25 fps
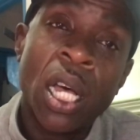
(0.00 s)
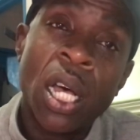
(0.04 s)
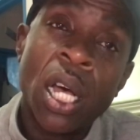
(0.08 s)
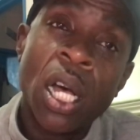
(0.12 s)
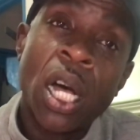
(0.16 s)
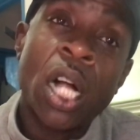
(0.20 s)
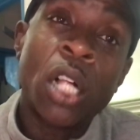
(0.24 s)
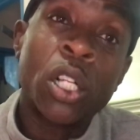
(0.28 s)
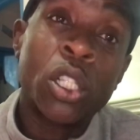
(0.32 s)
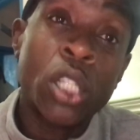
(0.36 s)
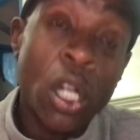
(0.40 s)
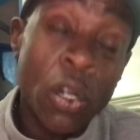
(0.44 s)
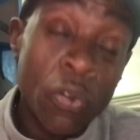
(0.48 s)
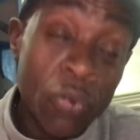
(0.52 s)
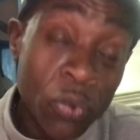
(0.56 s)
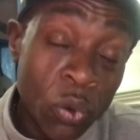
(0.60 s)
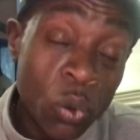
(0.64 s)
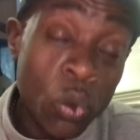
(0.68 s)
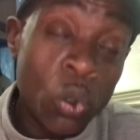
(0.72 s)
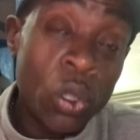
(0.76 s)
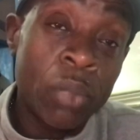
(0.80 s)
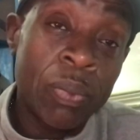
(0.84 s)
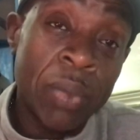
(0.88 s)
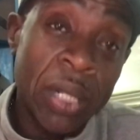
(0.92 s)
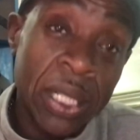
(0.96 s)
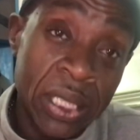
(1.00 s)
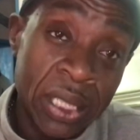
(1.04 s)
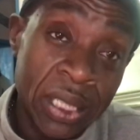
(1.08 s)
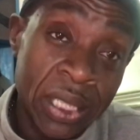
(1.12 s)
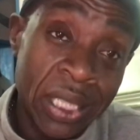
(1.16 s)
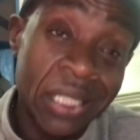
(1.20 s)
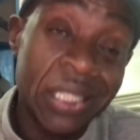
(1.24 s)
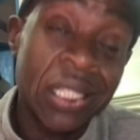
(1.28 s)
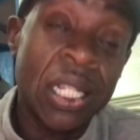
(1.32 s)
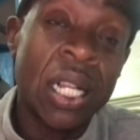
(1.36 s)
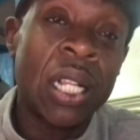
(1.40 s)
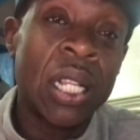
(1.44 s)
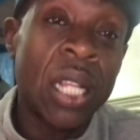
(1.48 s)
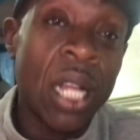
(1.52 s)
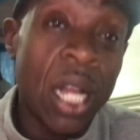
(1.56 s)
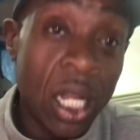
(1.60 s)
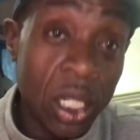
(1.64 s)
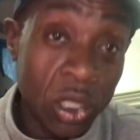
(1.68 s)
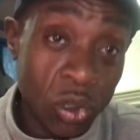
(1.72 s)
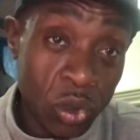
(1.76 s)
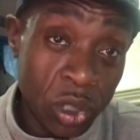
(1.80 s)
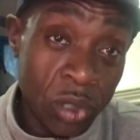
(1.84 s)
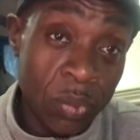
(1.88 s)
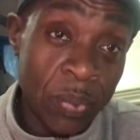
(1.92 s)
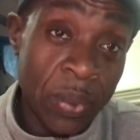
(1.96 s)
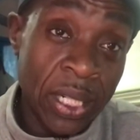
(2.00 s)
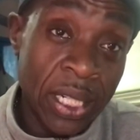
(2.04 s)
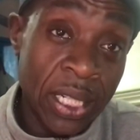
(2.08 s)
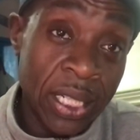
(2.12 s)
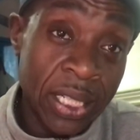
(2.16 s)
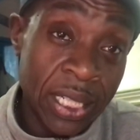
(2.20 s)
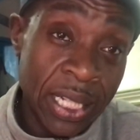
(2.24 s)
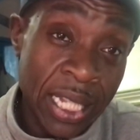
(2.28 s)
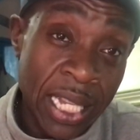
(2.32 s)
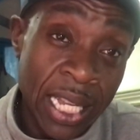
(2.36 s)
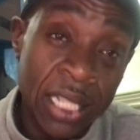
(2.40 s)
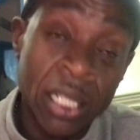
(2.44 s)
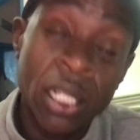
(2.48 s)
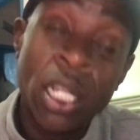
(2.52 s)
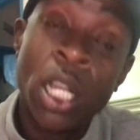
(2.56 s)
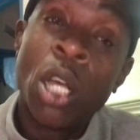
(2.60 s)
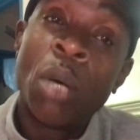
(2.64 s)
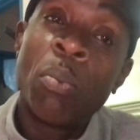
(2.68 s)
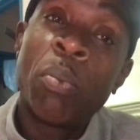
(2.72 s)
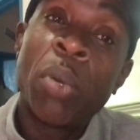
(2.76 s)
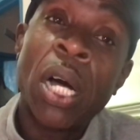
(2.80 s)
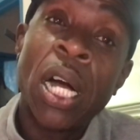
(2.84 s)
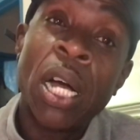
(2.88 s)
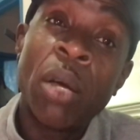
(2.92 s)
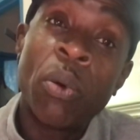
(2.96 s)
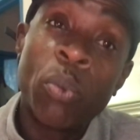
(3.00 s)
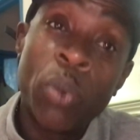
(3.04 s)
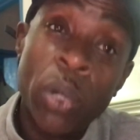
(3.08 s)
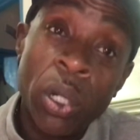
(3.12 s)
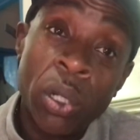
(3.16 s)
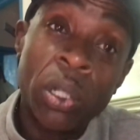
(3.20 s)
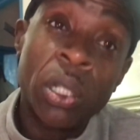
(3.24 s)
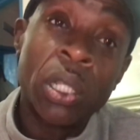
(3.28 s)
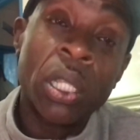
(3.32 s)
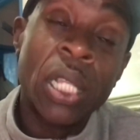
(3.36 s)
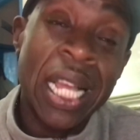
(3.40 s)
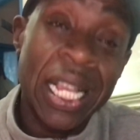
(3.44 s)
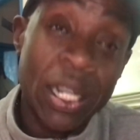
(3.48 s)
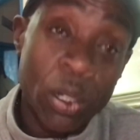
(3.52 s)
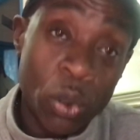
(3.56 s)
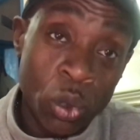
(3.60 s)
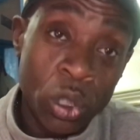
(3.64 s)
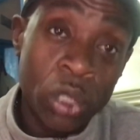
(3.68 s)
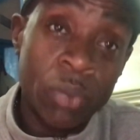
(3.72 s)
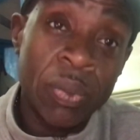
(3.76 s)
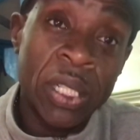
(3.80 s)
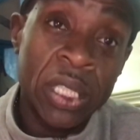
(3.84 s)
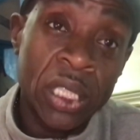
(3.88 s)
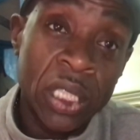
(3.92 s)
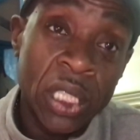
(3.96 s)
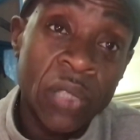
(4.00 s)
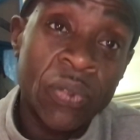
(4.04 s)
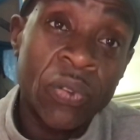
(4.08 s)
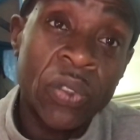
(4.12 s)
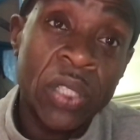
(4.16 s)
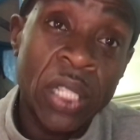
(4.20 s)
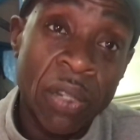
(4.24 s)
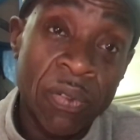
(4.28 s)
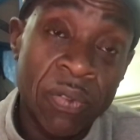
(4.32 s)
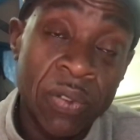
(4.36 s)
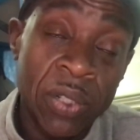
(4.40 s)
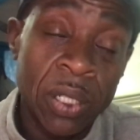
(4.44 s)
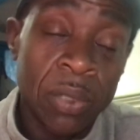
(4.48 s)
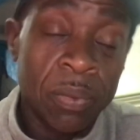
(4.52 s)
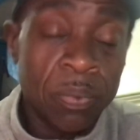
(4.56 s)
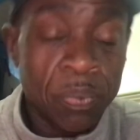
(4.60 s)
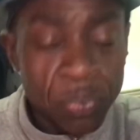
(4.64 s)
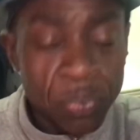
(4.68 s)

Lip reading: I'll go through all your messages, I'll answer as many as I can, but I will like all your messages for definite.